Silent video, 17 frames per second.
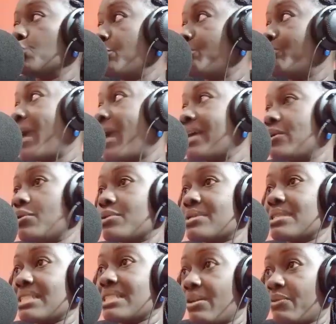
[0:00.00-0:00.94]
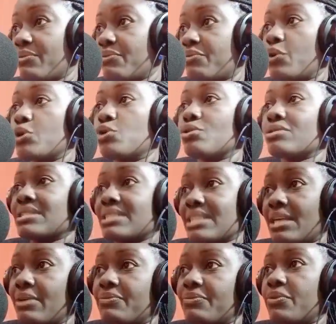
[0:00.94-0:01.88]
doing by yourself, for
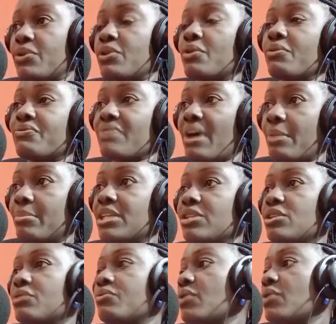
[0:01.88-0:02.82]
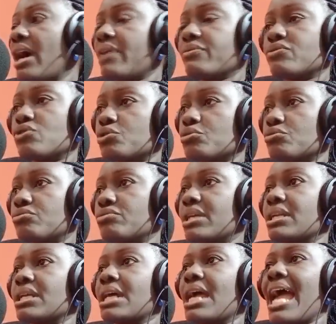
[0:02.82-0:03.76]
your family, if you have
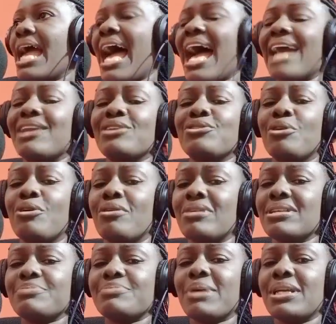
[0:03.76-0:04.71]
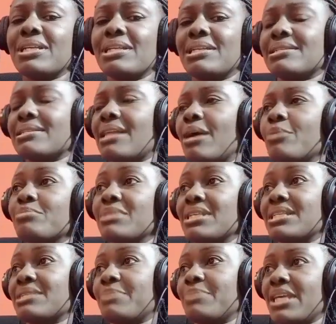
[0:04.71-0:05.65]
children, and your husband is now
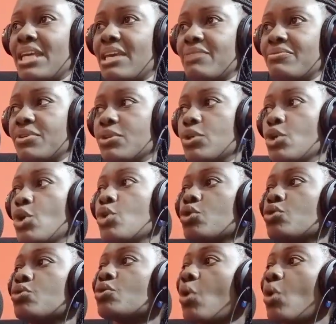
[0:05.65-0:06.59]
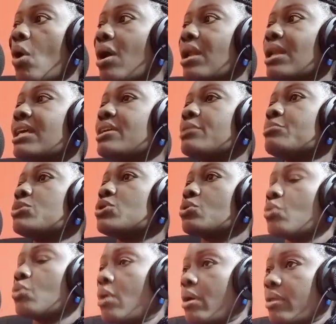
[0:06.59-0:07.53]
misbehaving, call him
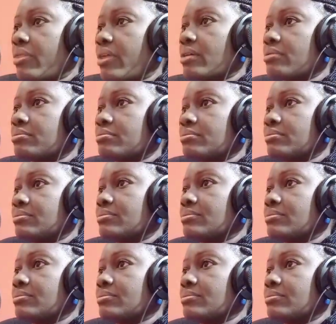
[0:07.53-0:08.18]
to order.